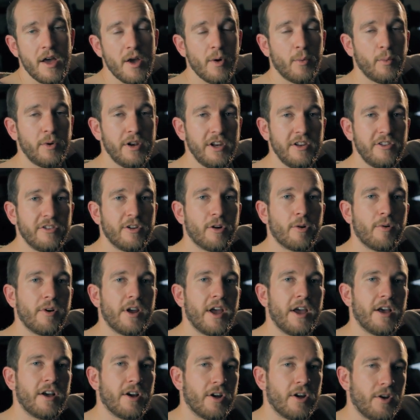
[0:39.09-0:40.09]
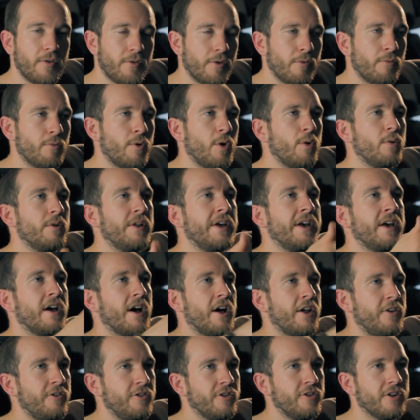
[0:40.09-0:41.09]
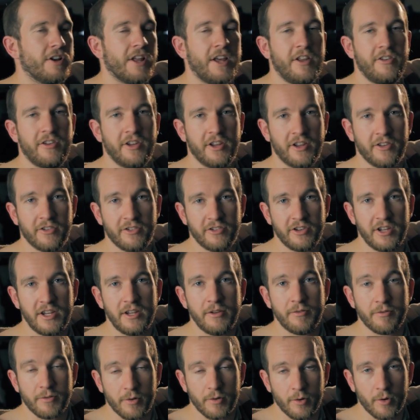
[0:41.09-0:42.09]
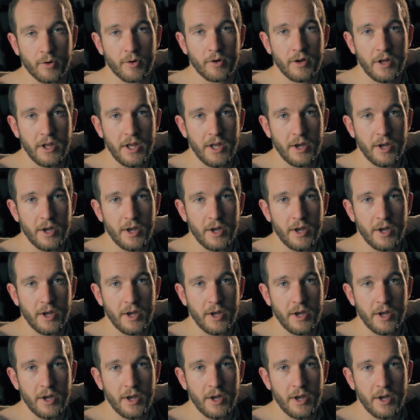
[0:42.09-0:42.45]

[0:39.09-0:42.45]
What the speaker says: we need to create kind of a rolling, undulating sea floor,